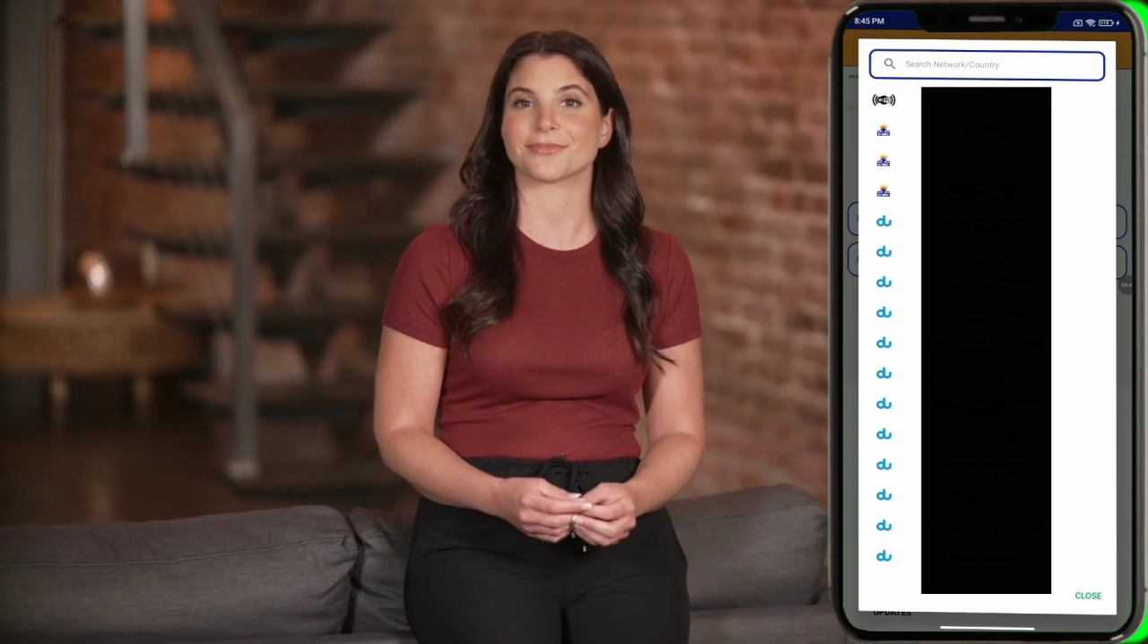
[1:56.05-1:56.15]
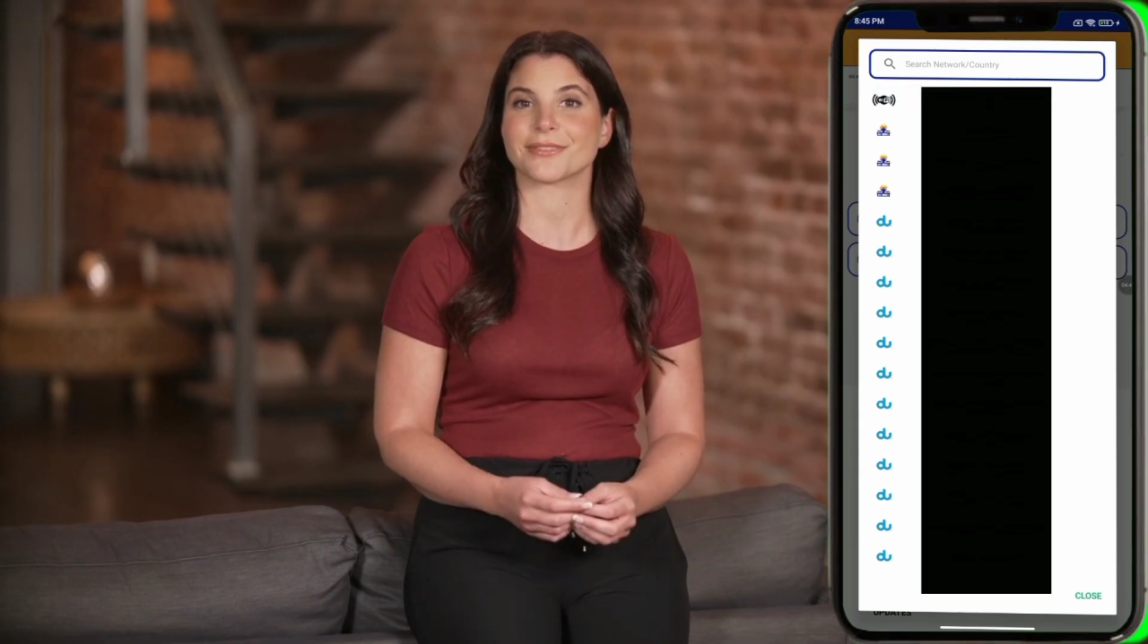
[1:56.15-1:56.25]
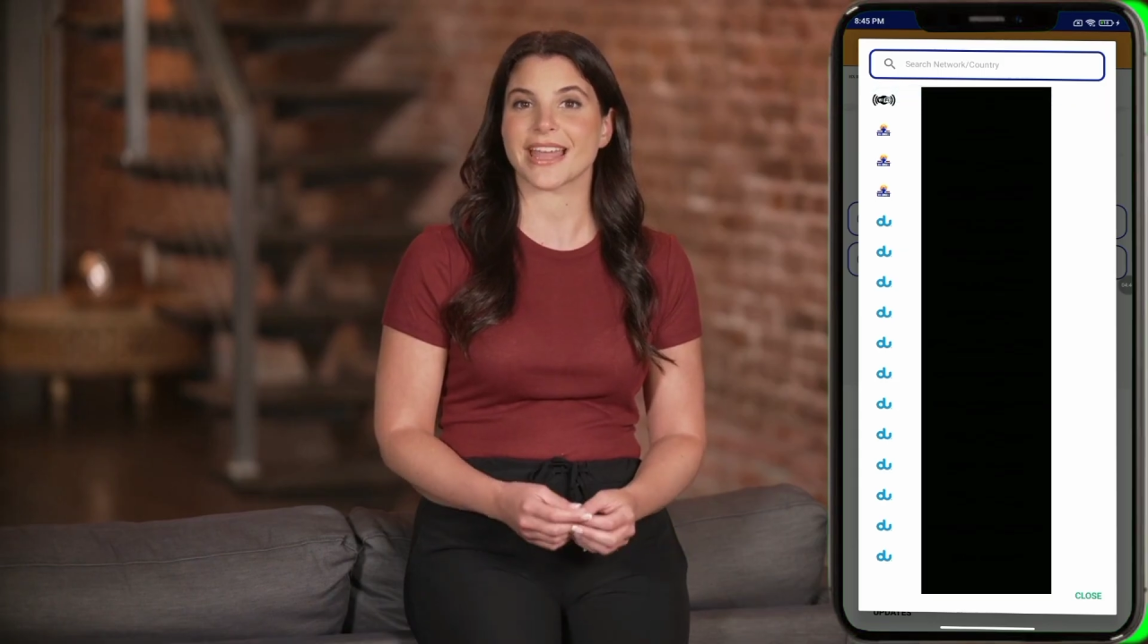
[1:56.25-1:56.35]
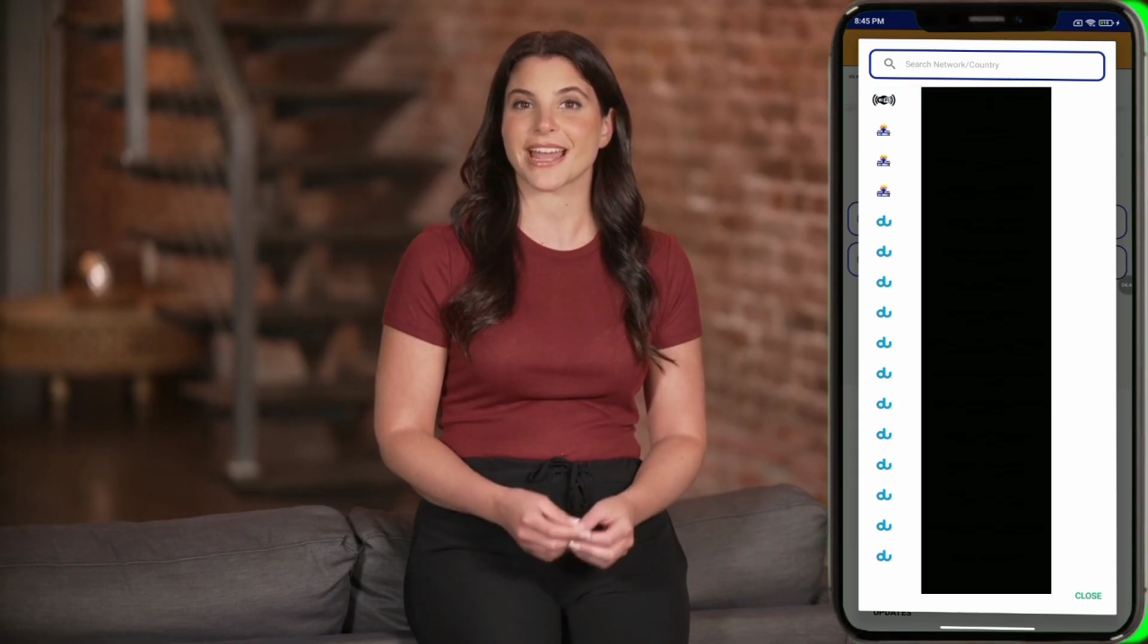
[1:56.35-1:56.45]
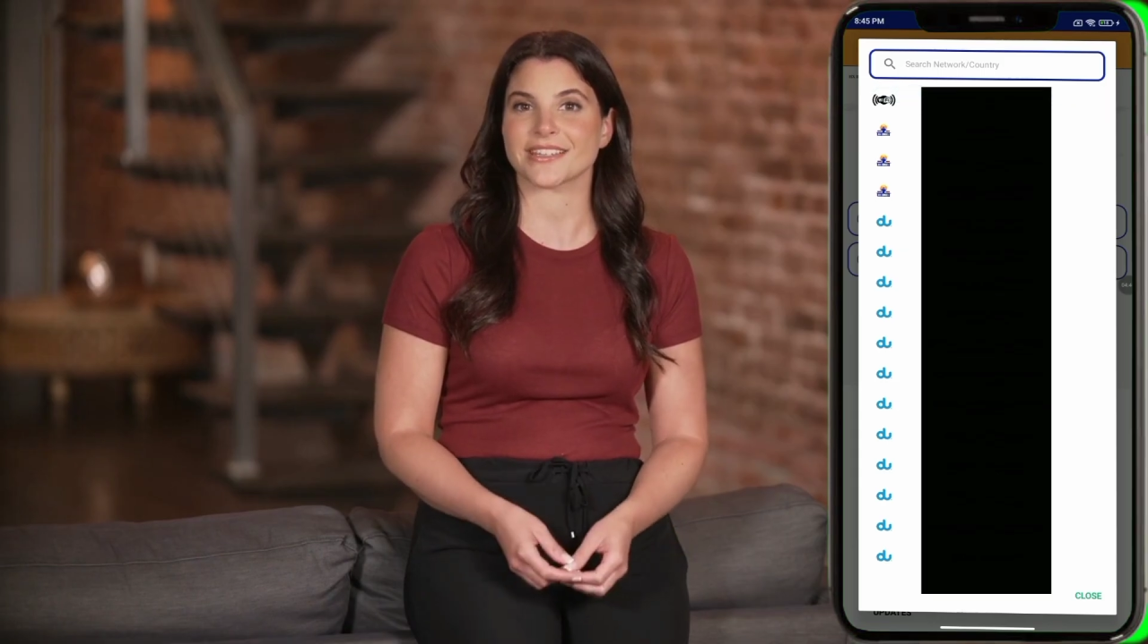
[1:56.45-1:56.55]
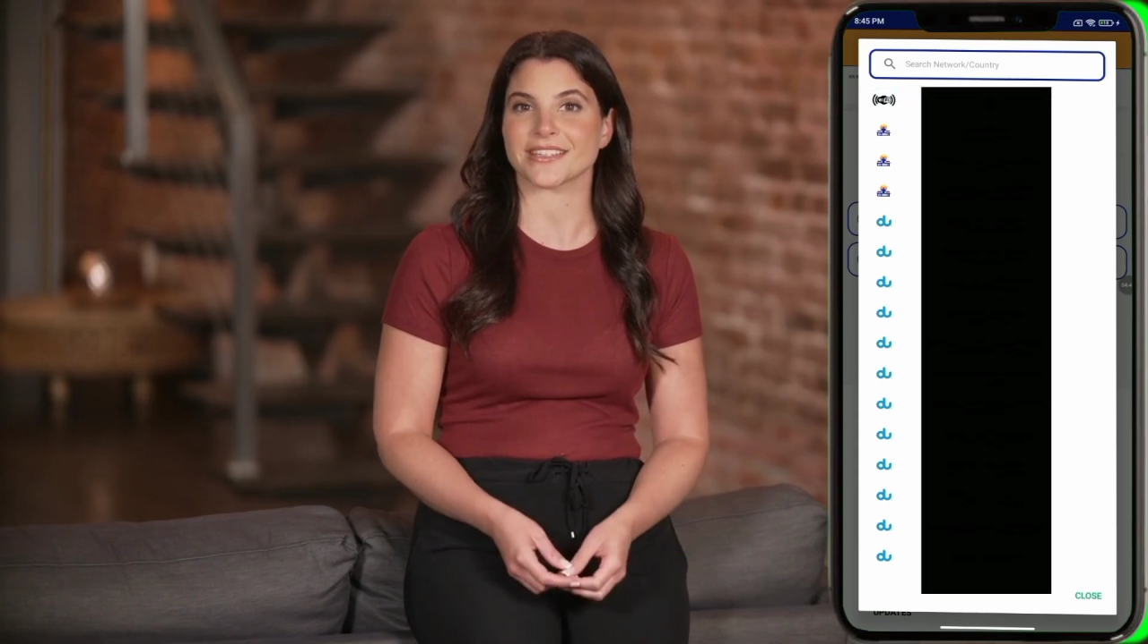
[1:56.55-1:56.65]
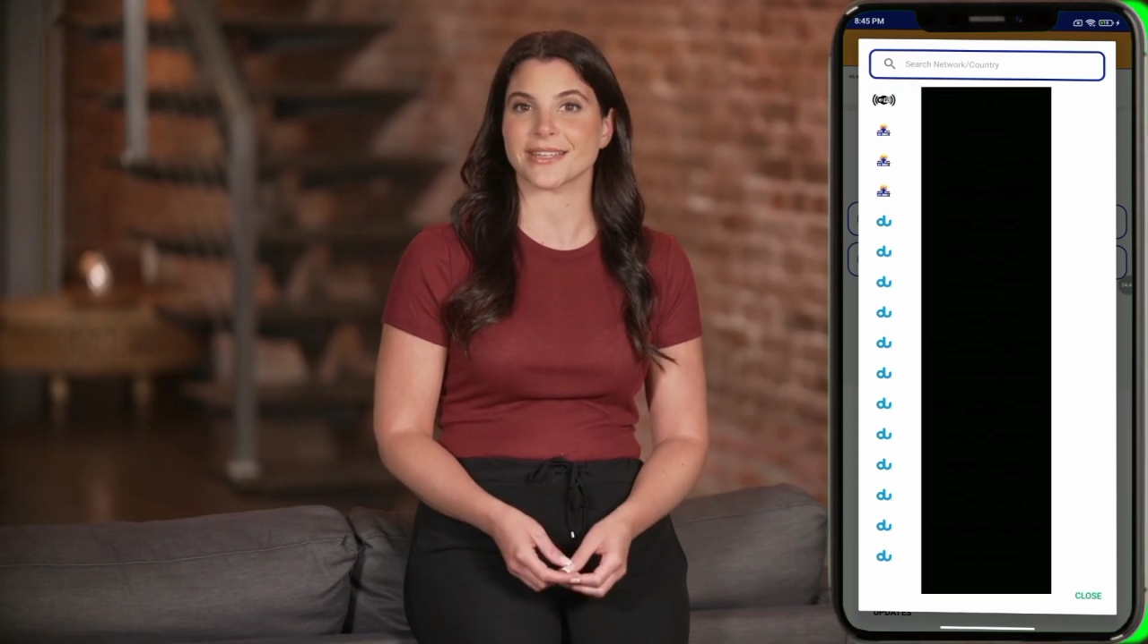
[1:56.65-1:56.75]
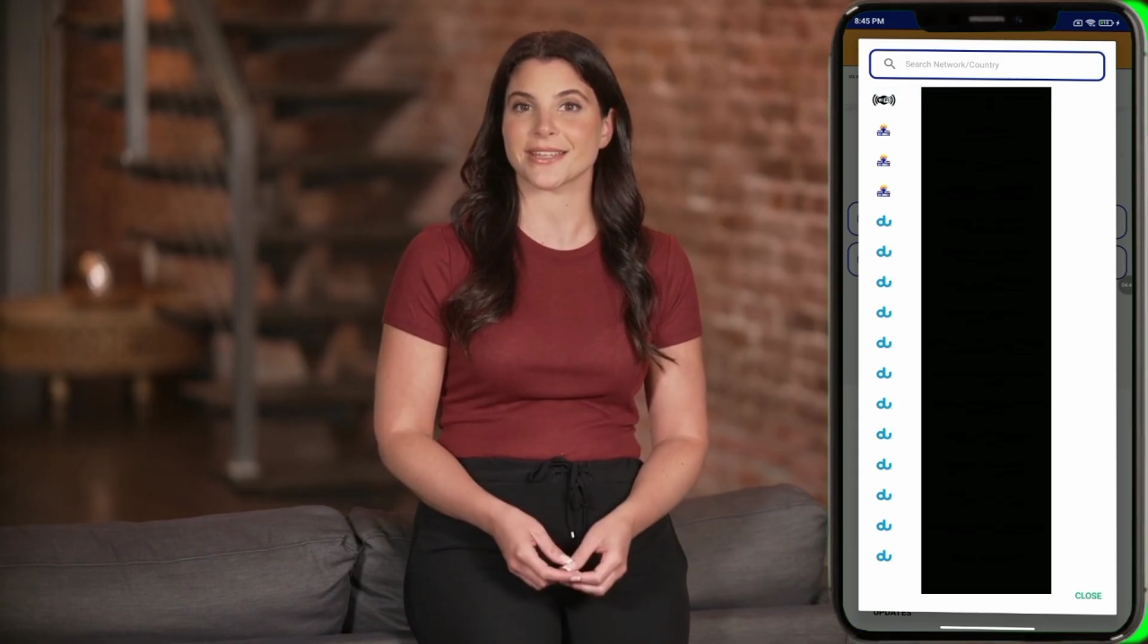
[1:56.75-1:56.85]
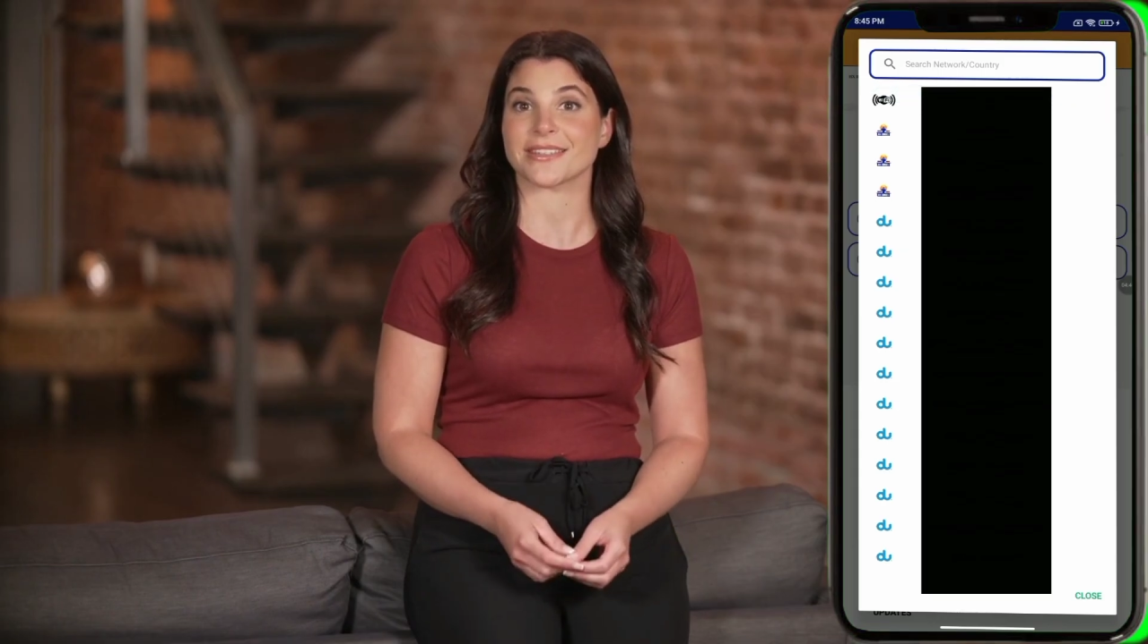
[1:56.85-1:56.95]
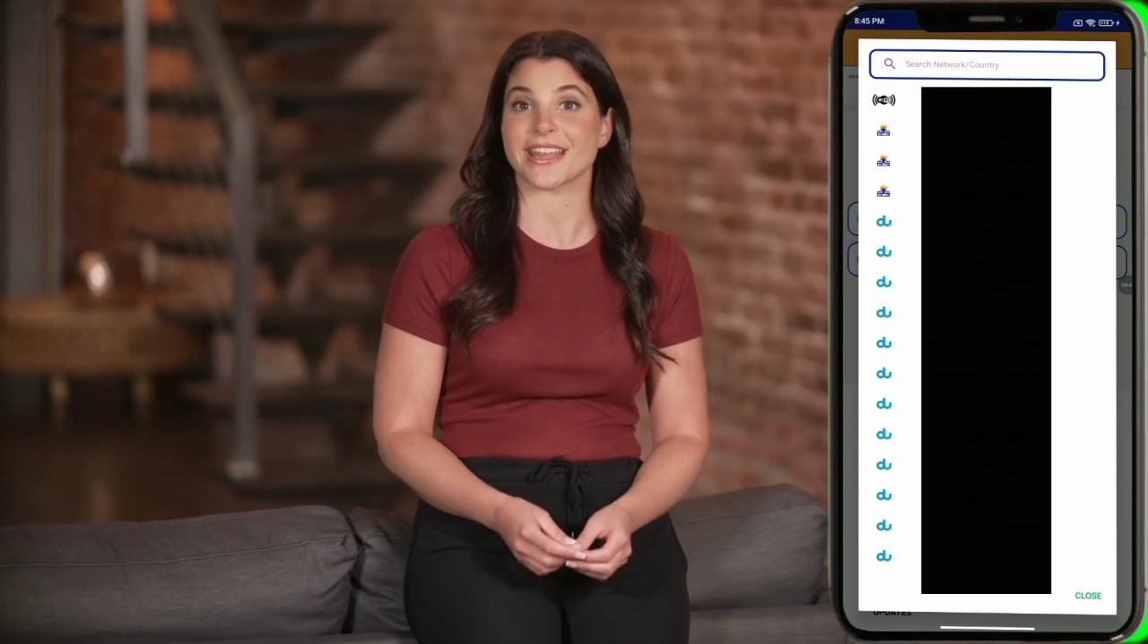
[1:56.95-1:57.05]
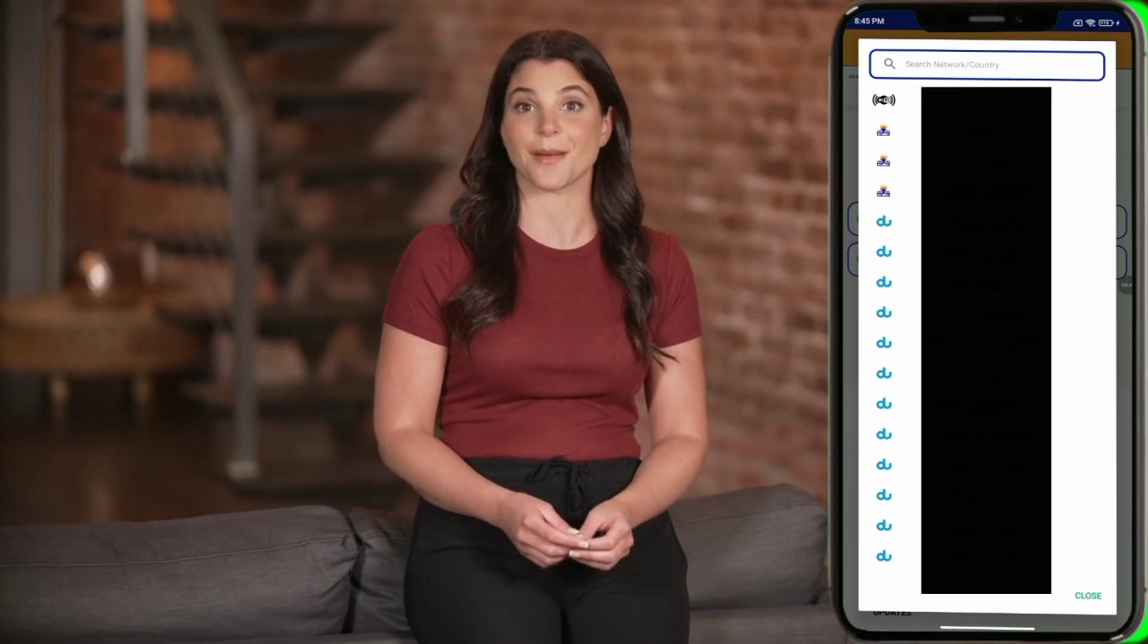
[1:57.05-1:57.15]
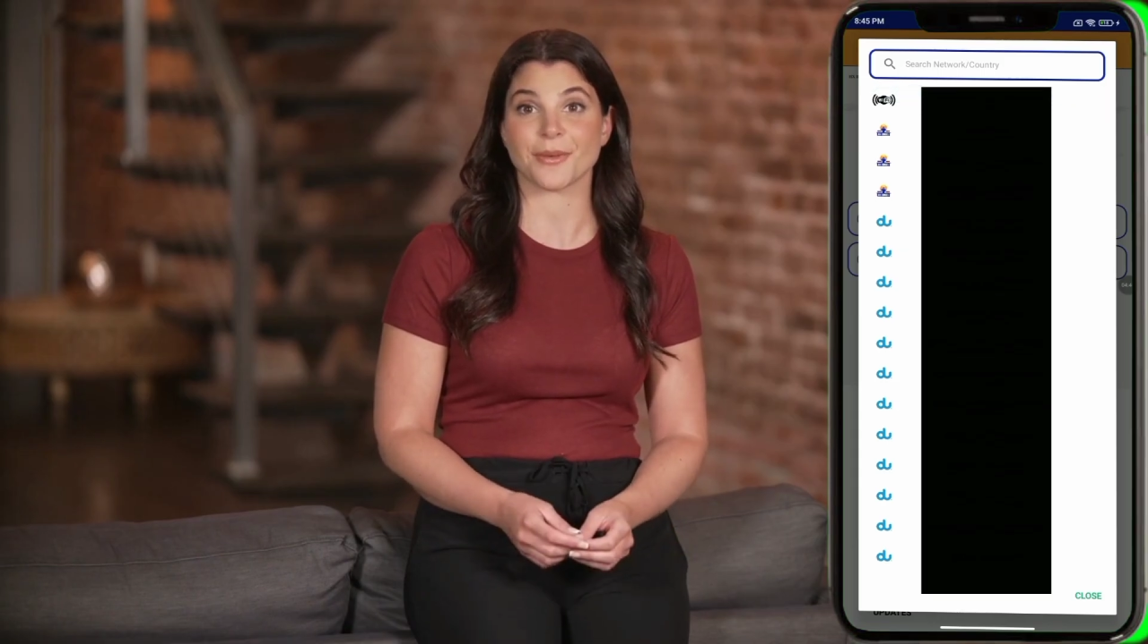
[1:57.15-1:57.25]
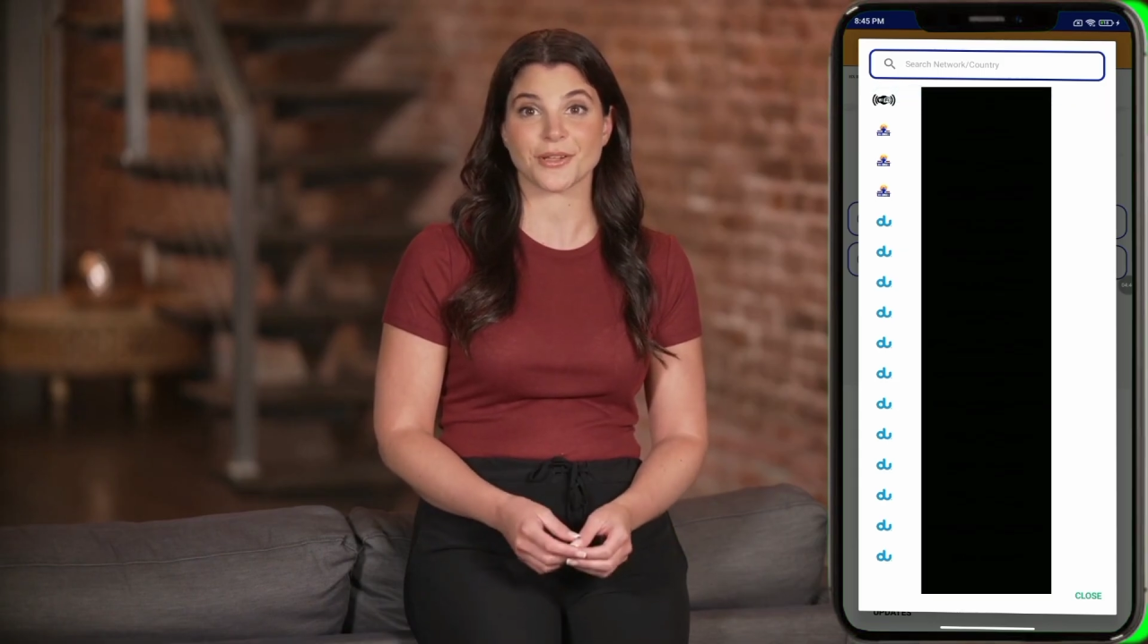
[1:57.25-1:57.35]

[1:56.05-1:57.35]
Next, tap